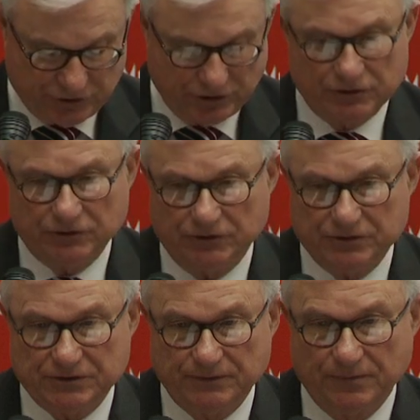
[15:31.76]

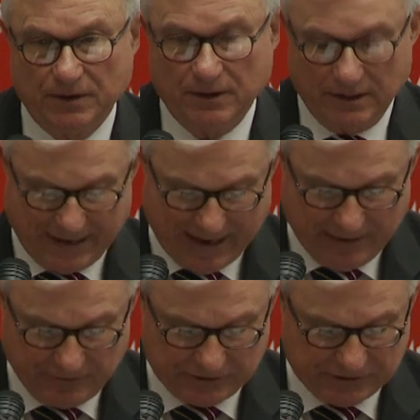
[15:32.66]
churches,
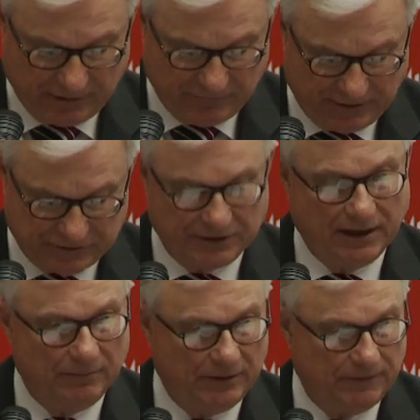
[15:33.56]
and the Salvation
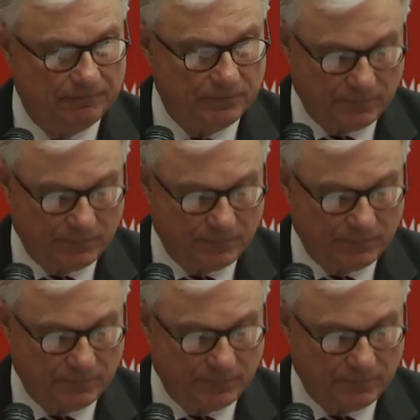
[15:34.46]
Army.